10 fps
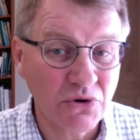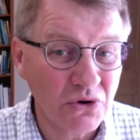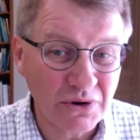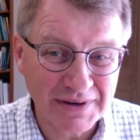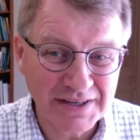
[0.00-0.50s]

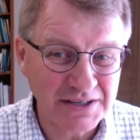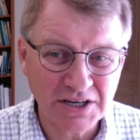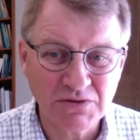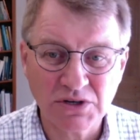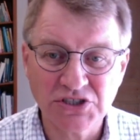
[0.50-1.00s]
or you
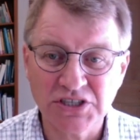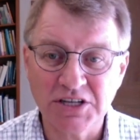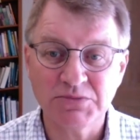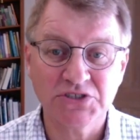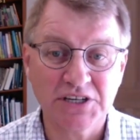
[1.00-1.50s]
can watch it in
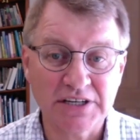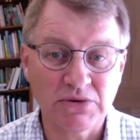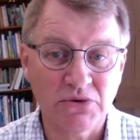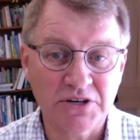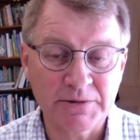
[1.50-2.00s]
any particular
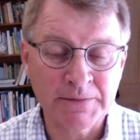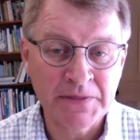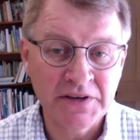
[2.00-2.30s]
order, but